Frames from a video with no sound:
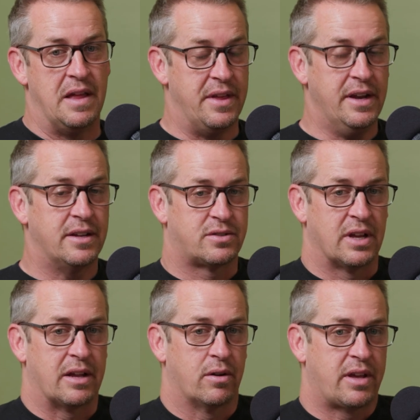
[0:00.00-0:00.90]
And then it's
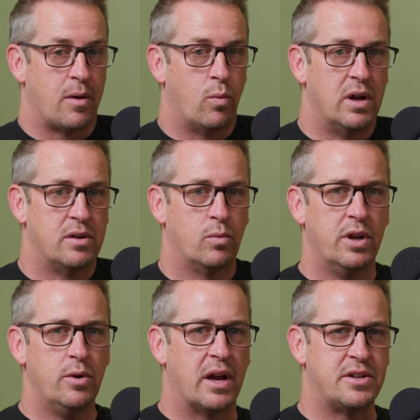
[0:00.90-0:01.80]
like, okay,
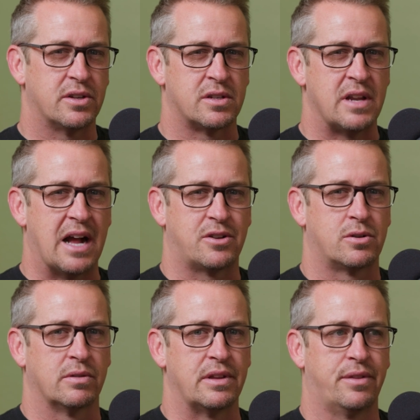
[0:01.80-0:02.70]
what do I just
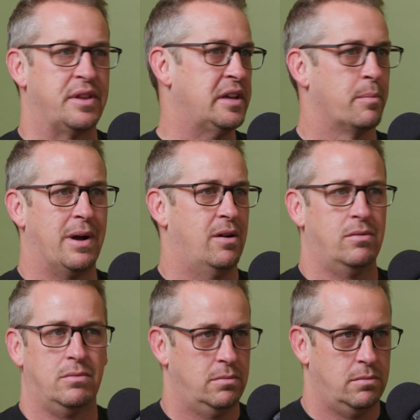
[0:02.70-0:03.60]
naturally think about?